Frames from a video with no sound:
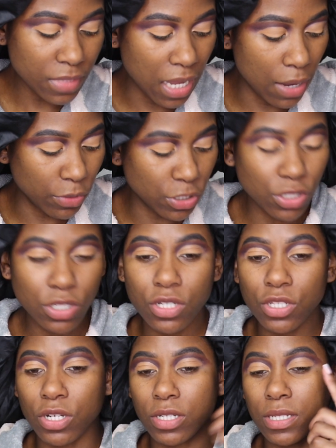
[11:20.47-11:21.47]
And we're just
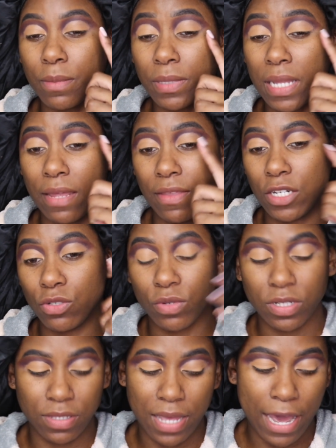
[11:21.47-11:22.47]
gonna start to apply that
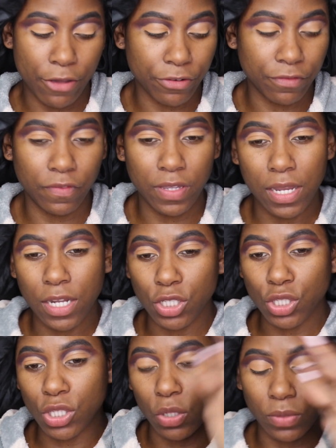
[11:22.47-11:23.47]
towards the outer V and
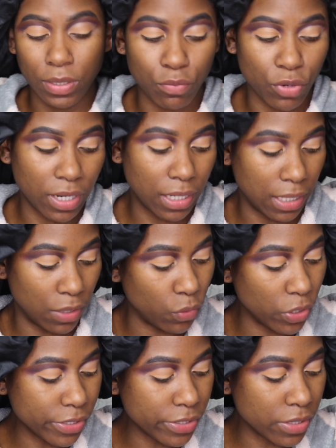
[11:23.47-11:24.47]
slowly bring it
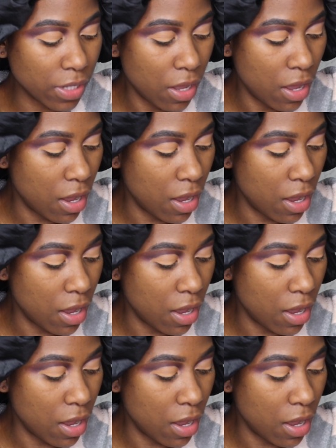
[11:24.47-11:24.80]
inwards.